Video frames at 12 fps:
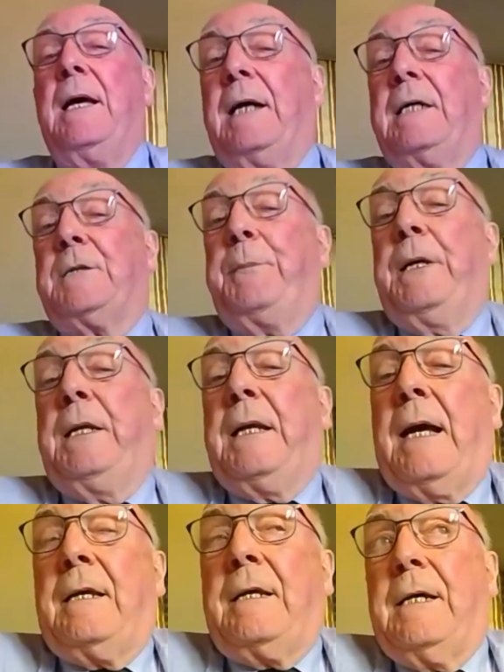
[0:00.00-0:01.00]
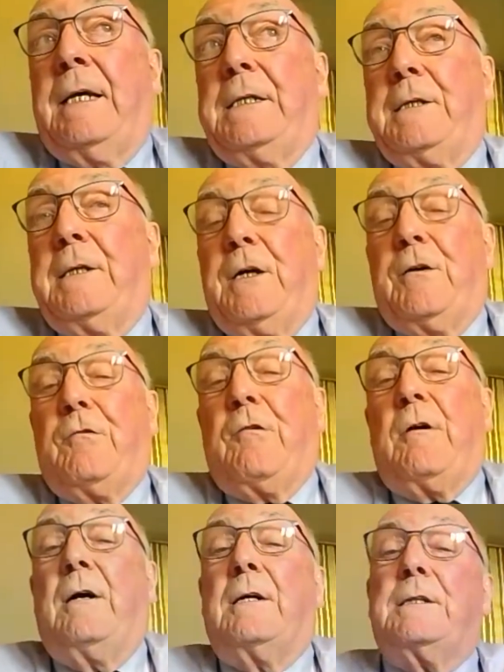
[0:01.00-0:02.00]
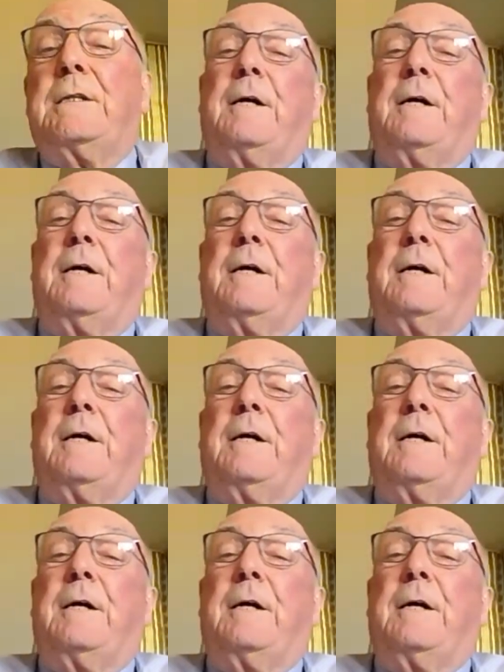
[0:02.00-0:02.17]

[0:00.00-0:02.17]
has been allocated a grant